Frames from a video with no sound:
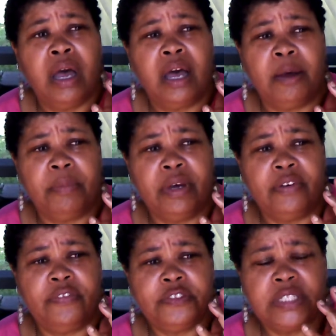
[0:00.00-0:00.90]

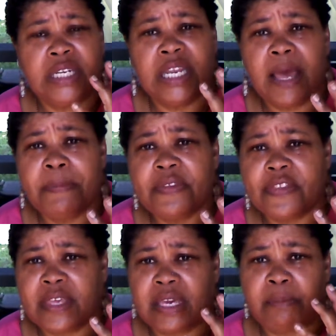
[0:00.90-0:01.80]
of
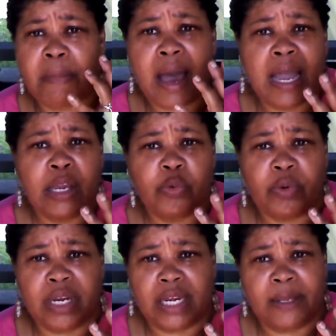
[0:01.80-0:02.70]
telepathy, mind
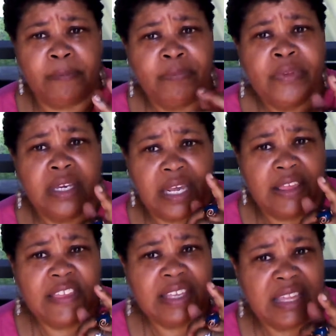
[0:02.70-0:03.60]
reading. And
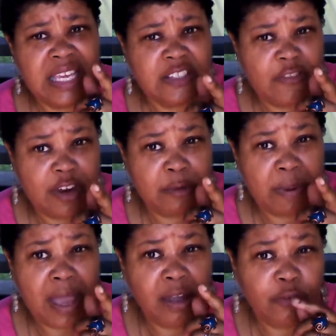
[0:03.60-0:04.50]
I think that's very
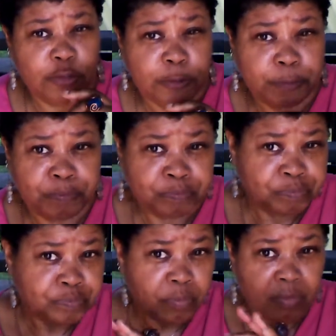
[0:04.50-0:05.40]
powerful.
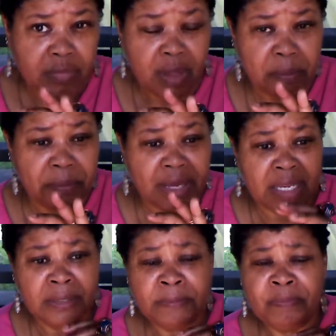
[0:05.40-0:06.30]

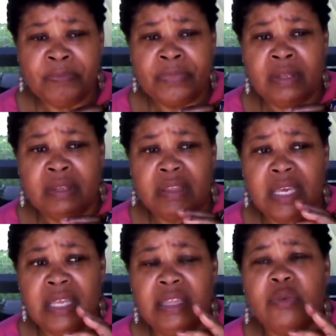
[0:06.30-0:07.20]
But
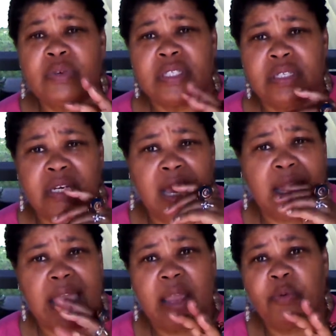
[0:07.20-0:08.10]
then there was
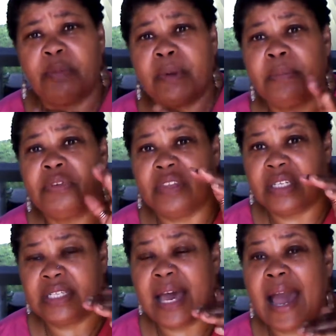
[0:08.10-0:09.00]
I can't remember
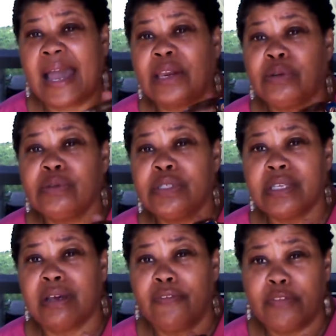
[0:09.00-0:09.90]
the
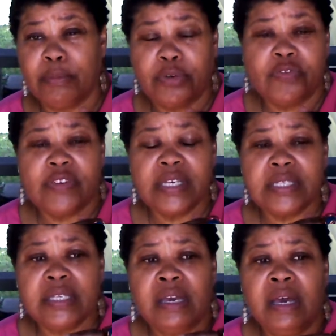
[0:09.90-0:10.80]
titles of the
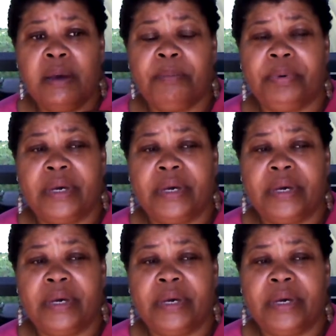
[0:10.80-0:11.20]
movies,